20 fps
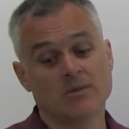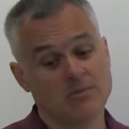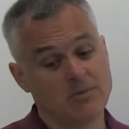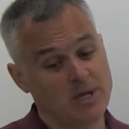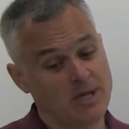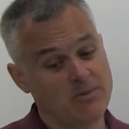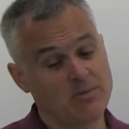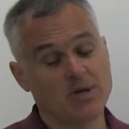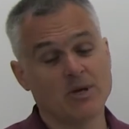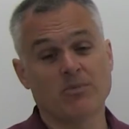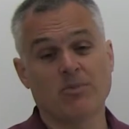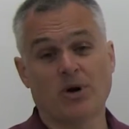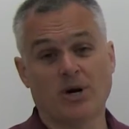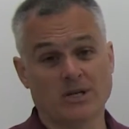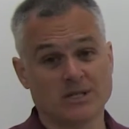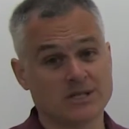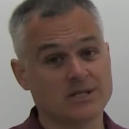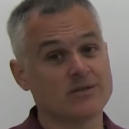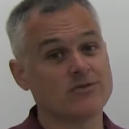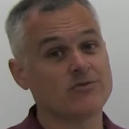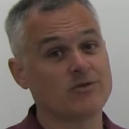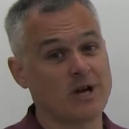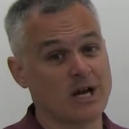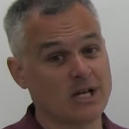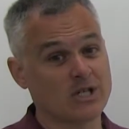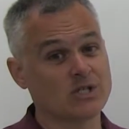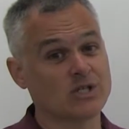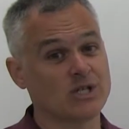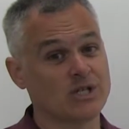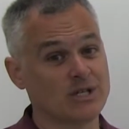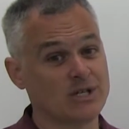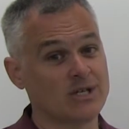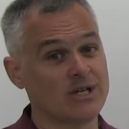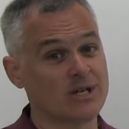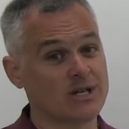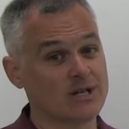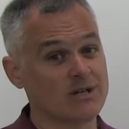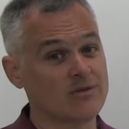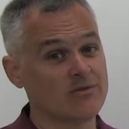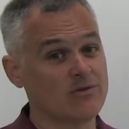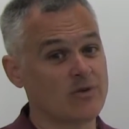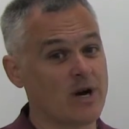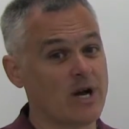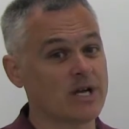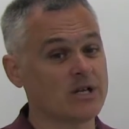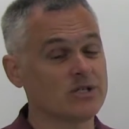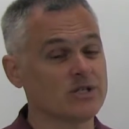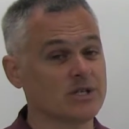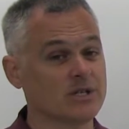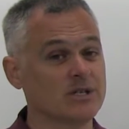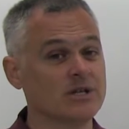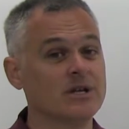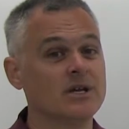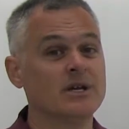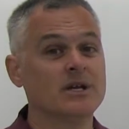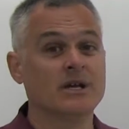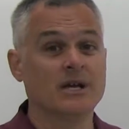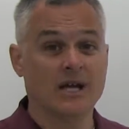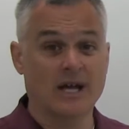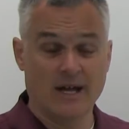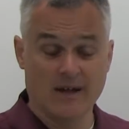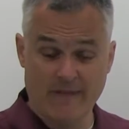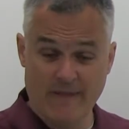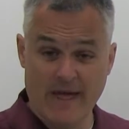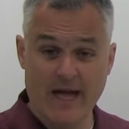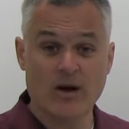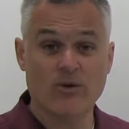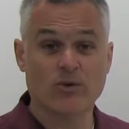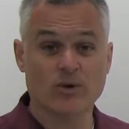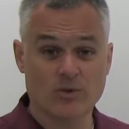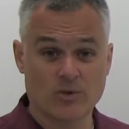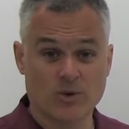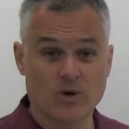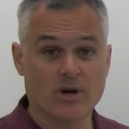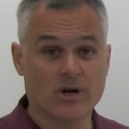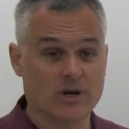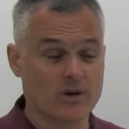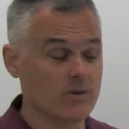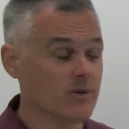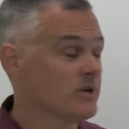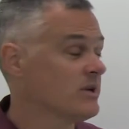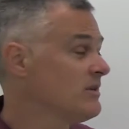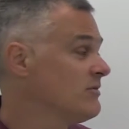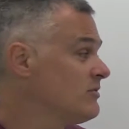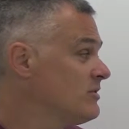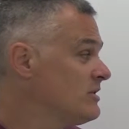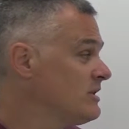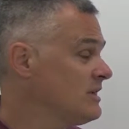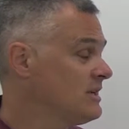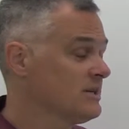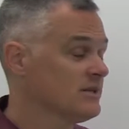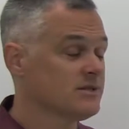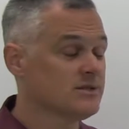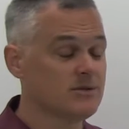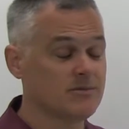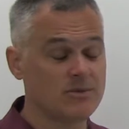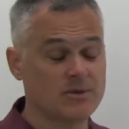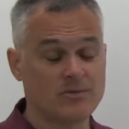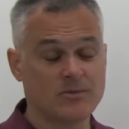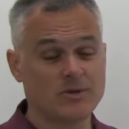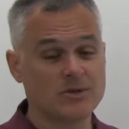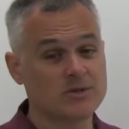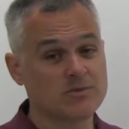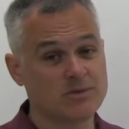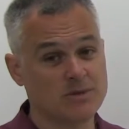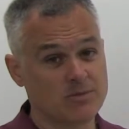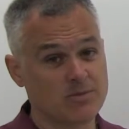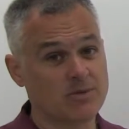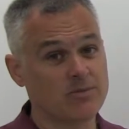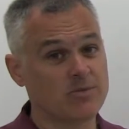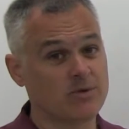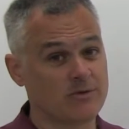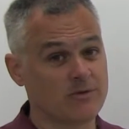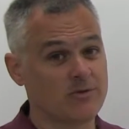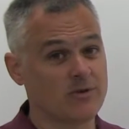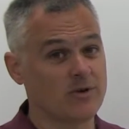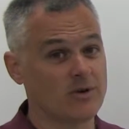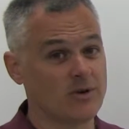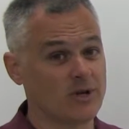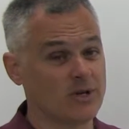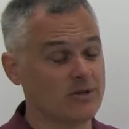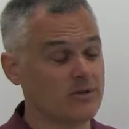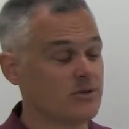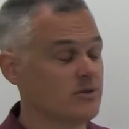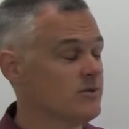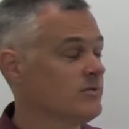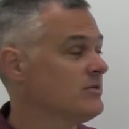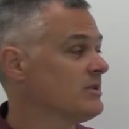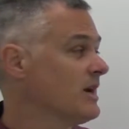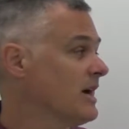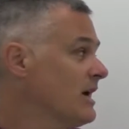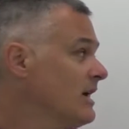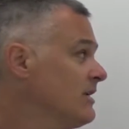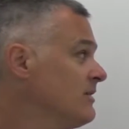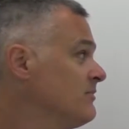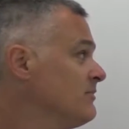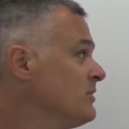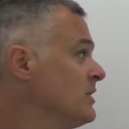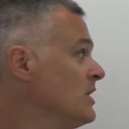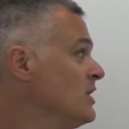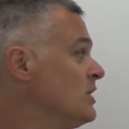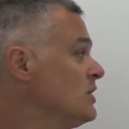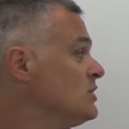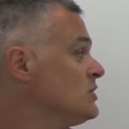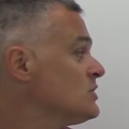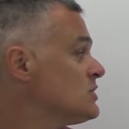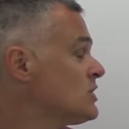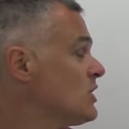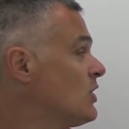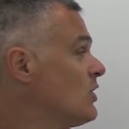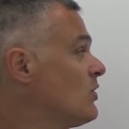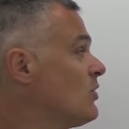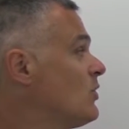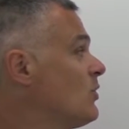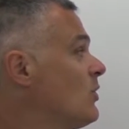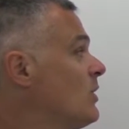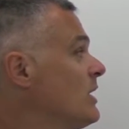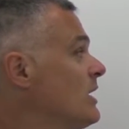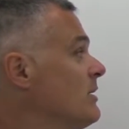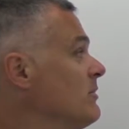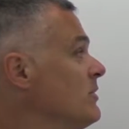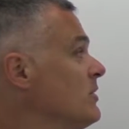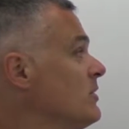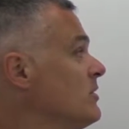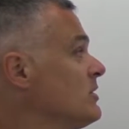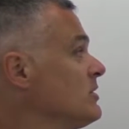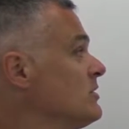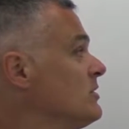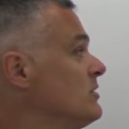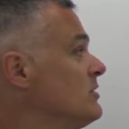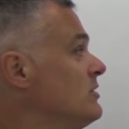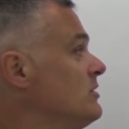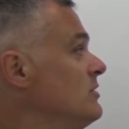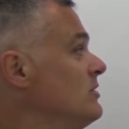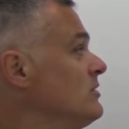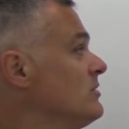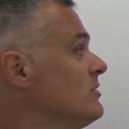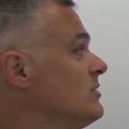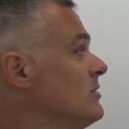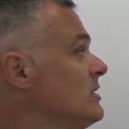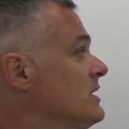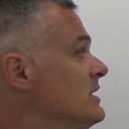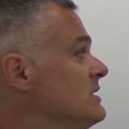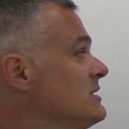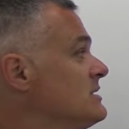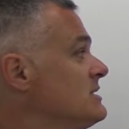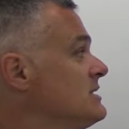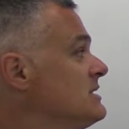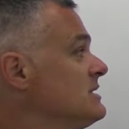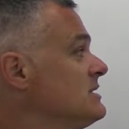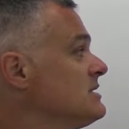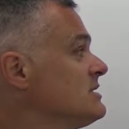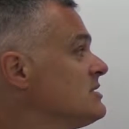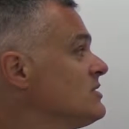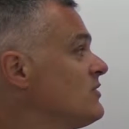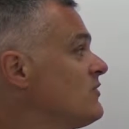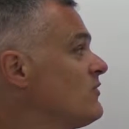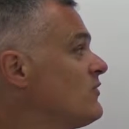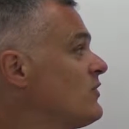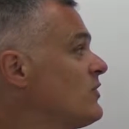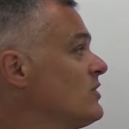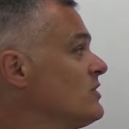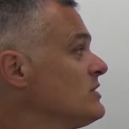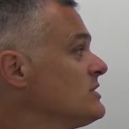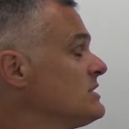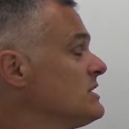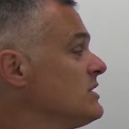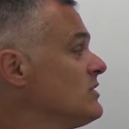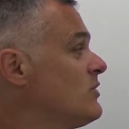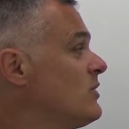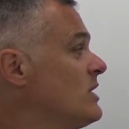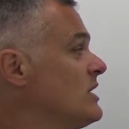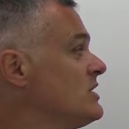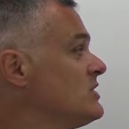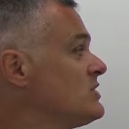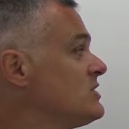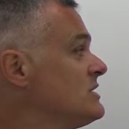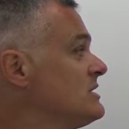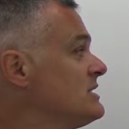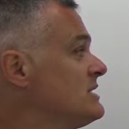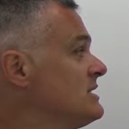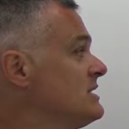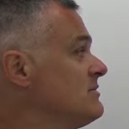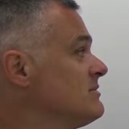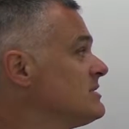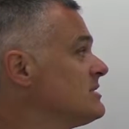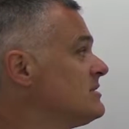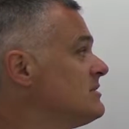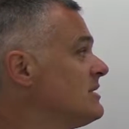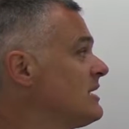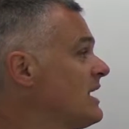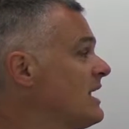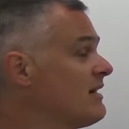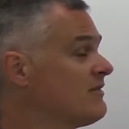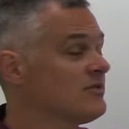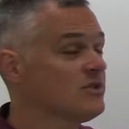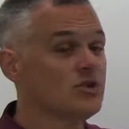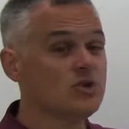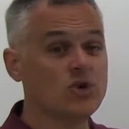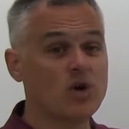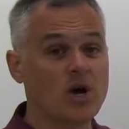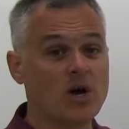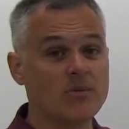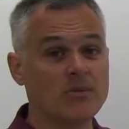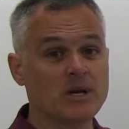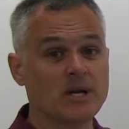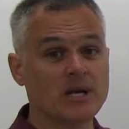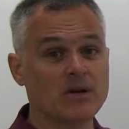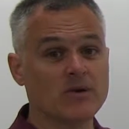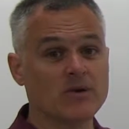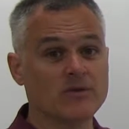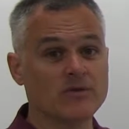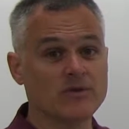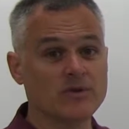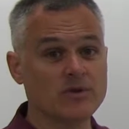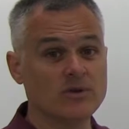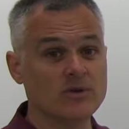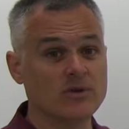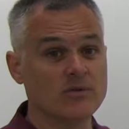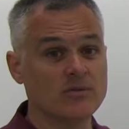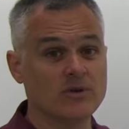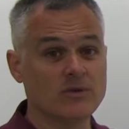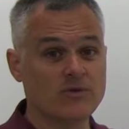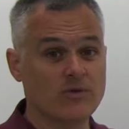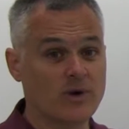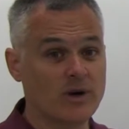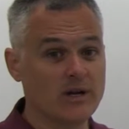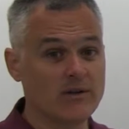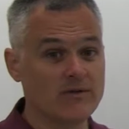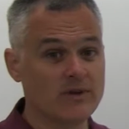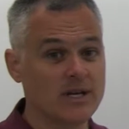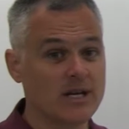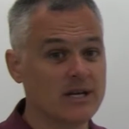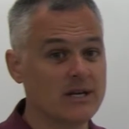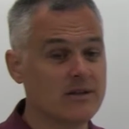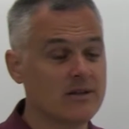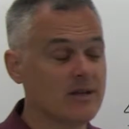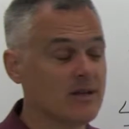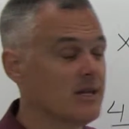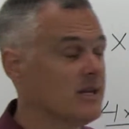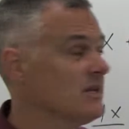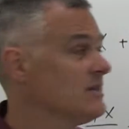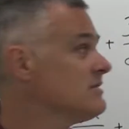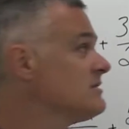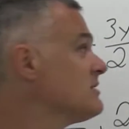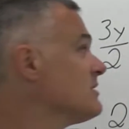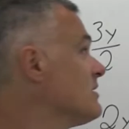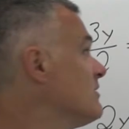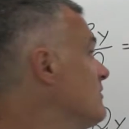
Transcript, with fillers: may be a positive fraction and a negative fraction, and that would work. It would give you the answer, but most people prefer not to do that. So what I'm going to do is since the first equation seems to have a denominator of 2, before I even get into canceling